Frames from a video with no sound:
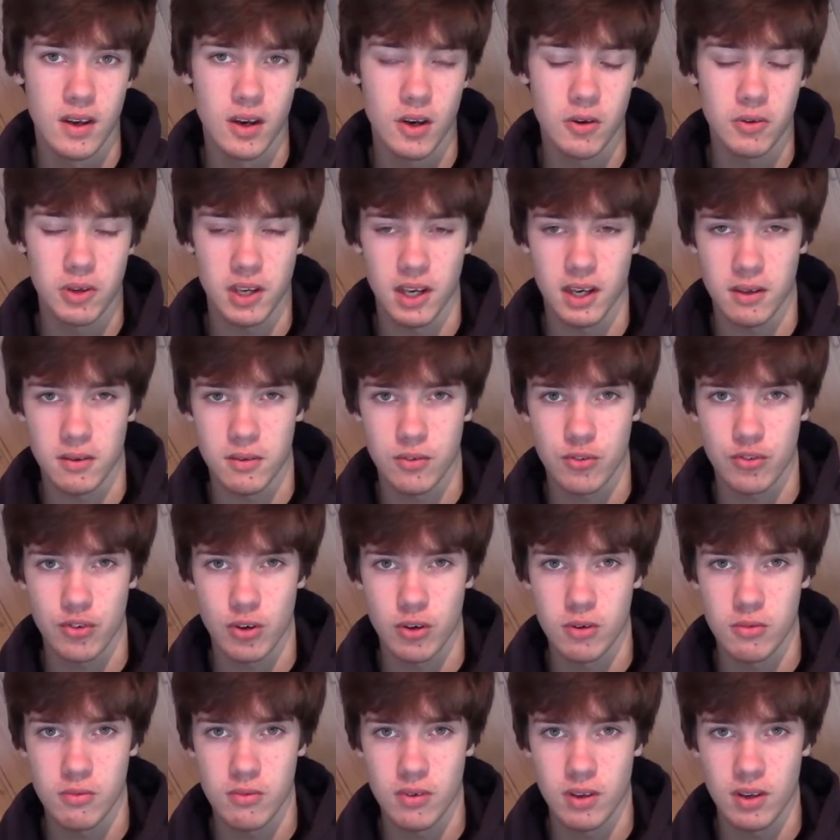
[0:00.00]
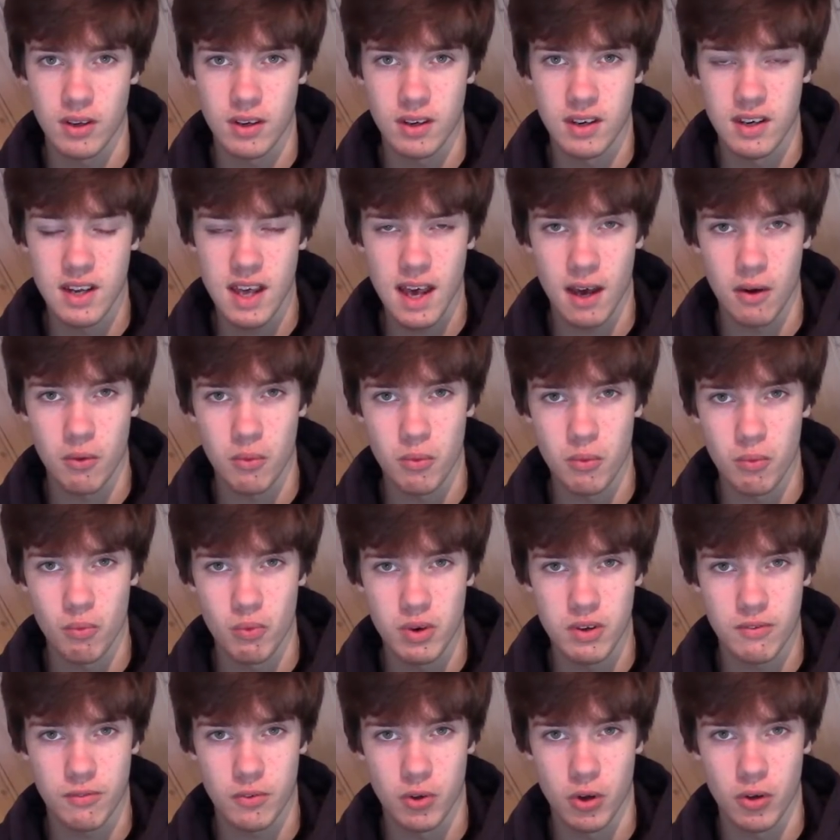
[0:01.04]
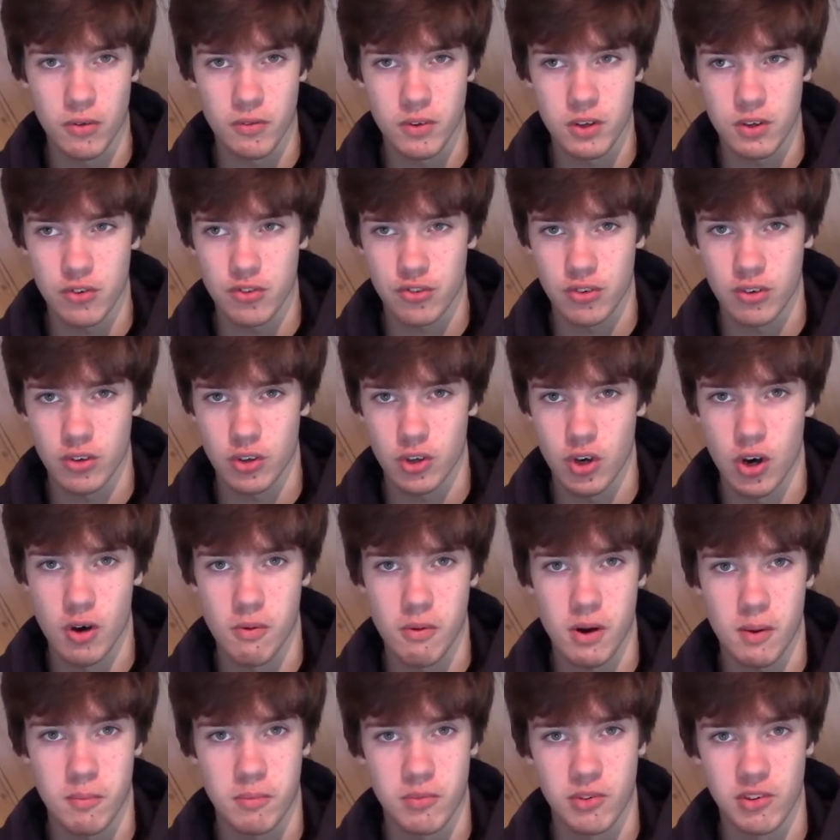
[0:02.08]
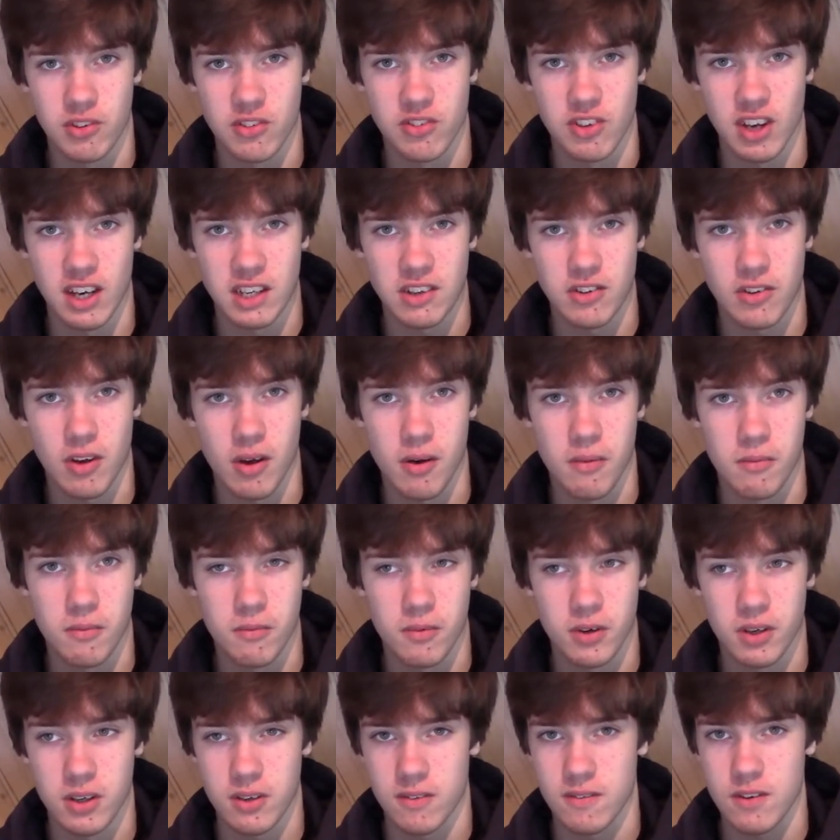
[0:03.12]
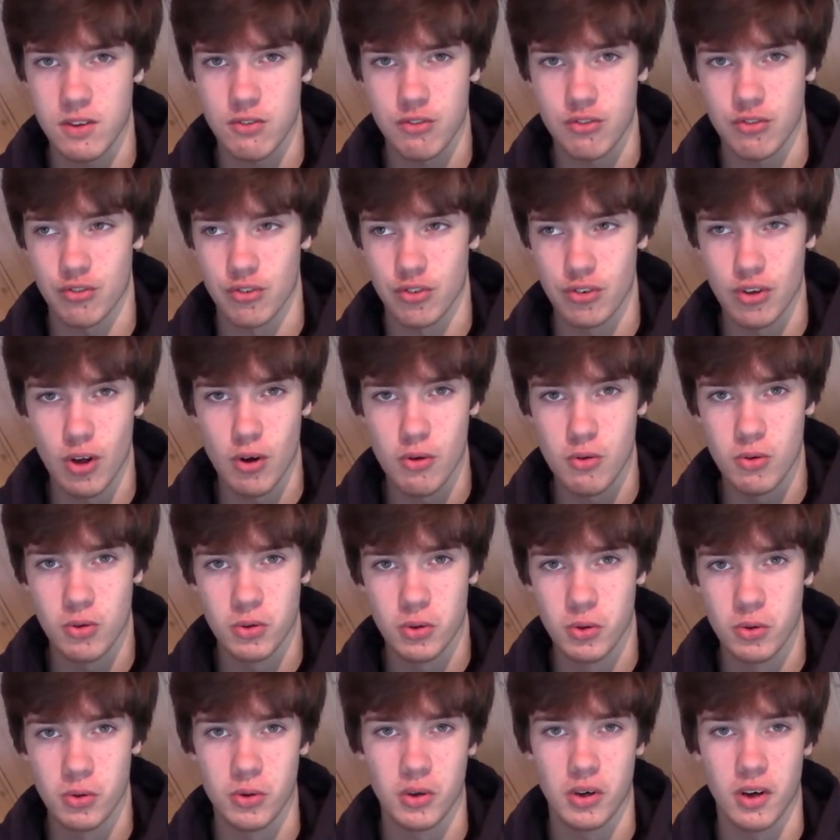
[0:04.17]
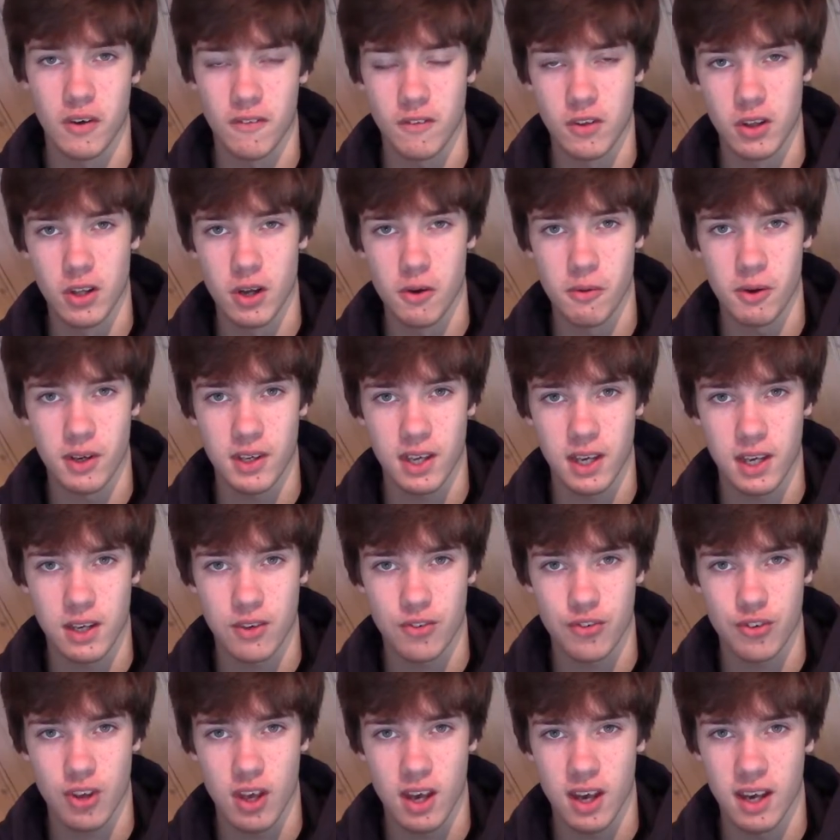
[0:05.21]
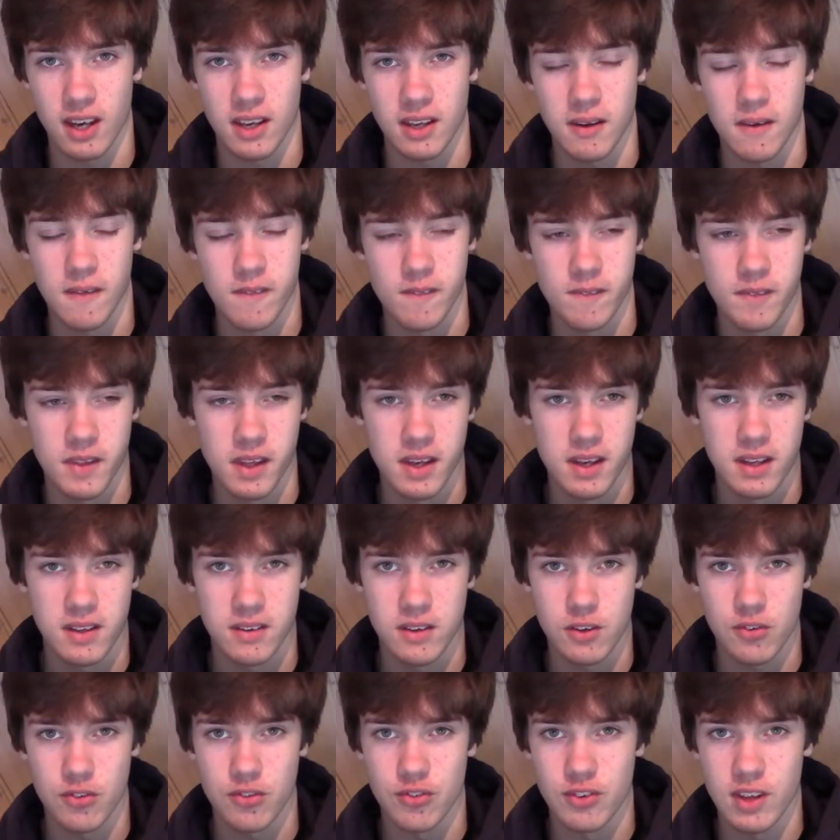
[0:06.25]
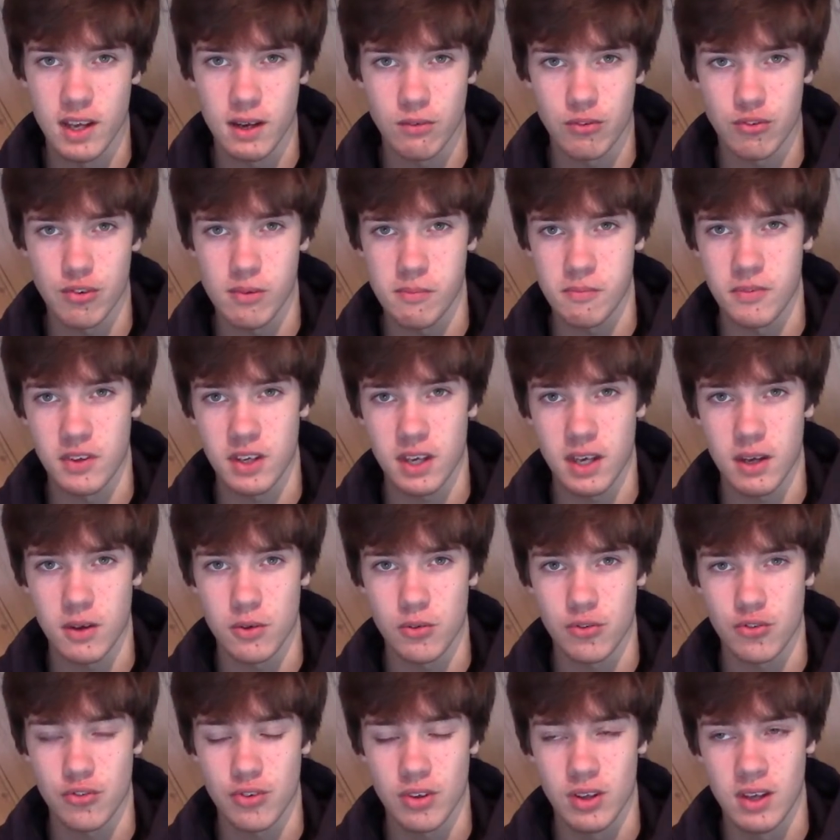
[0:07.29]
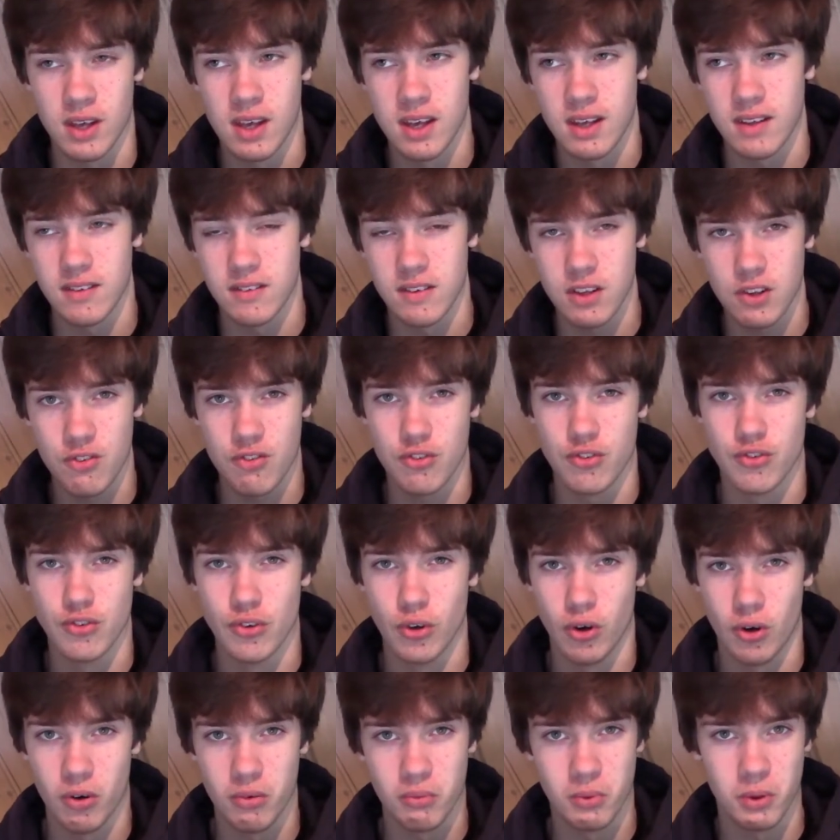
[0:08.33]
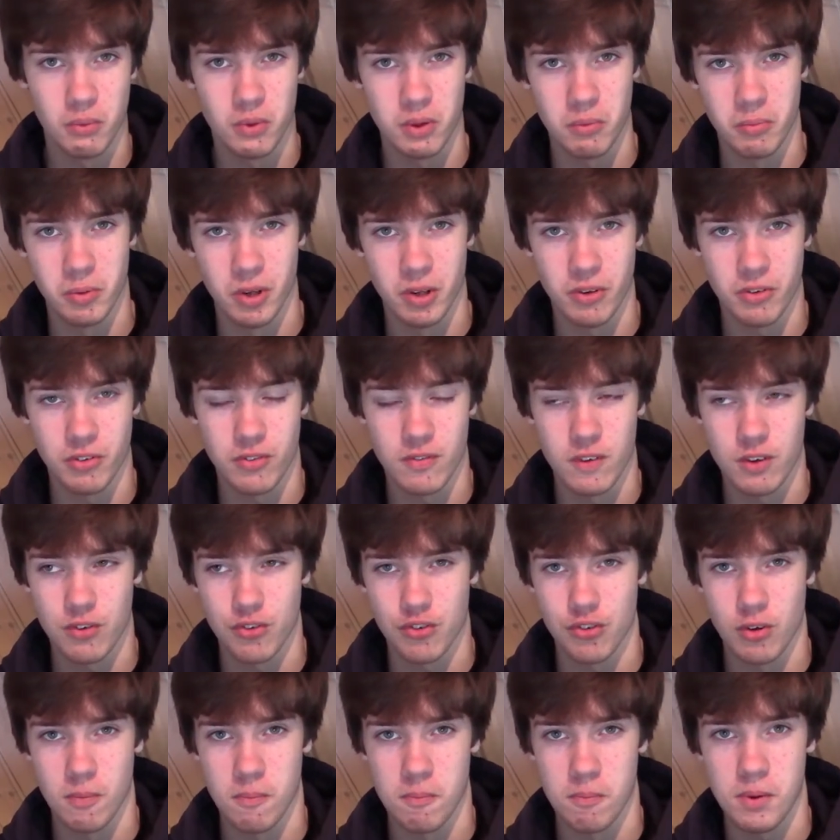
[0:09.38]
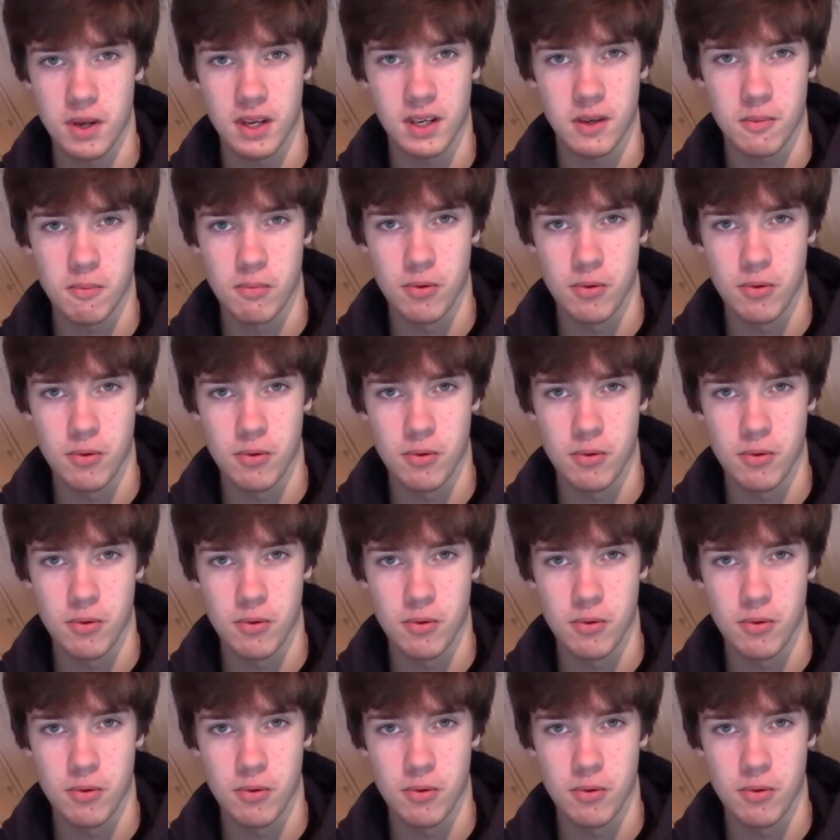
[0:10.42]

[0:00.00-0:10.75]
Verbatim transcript: Okay, so now we've got this corrupted data, right? This is no longer the lowercase a. This is now something else. This is not what we want. This is a big